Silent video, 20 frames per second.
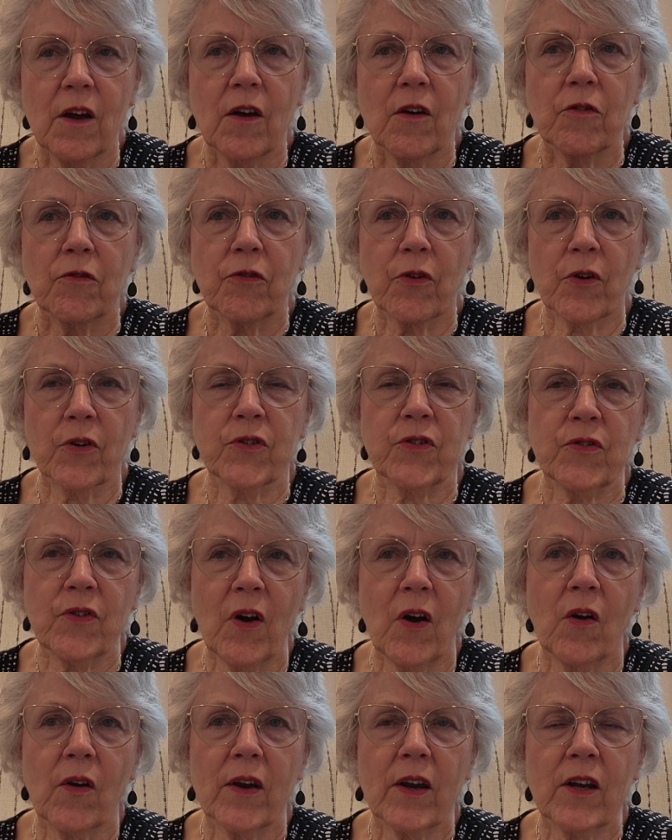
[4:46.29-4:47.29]
First of
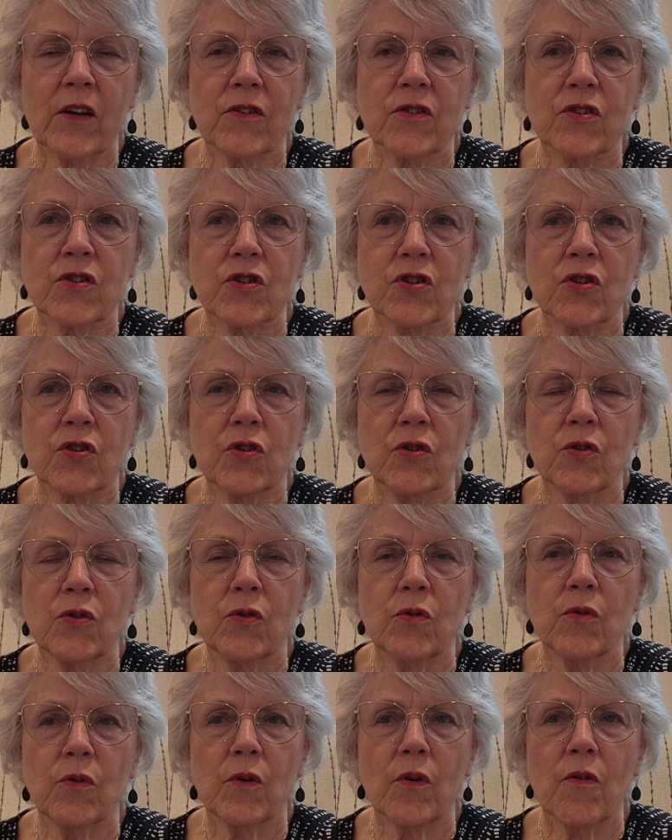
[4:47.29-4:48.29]
all, it's
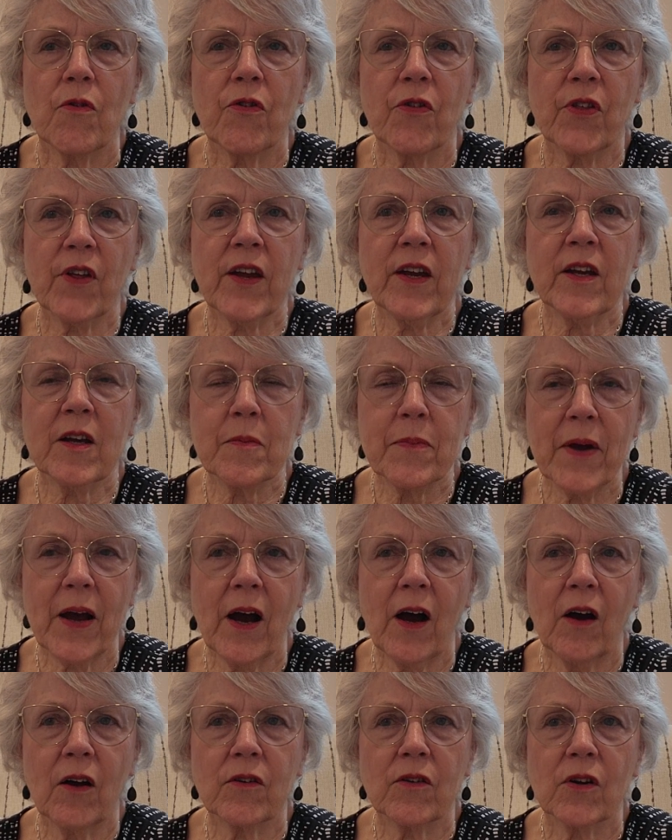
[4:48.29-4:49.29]
to think
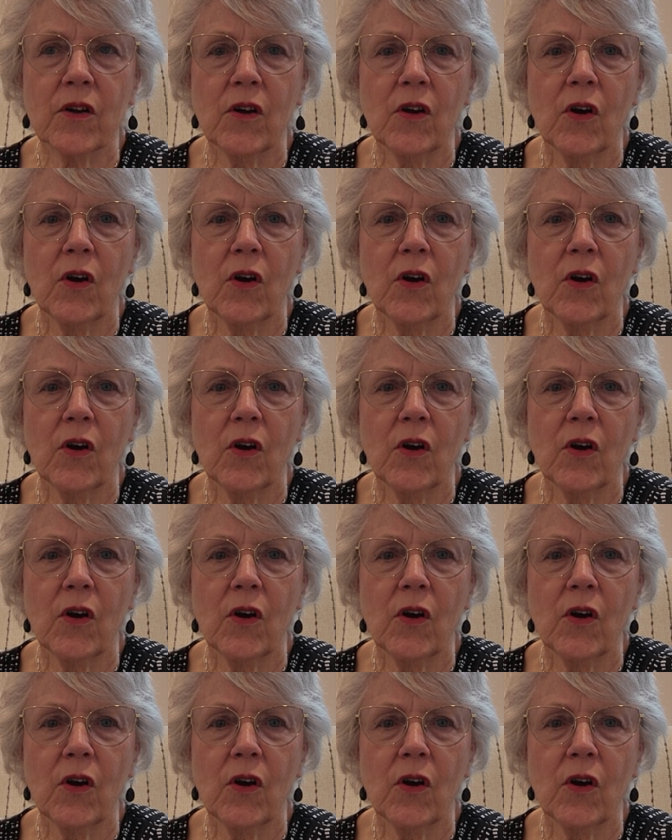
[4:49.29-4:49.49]
about,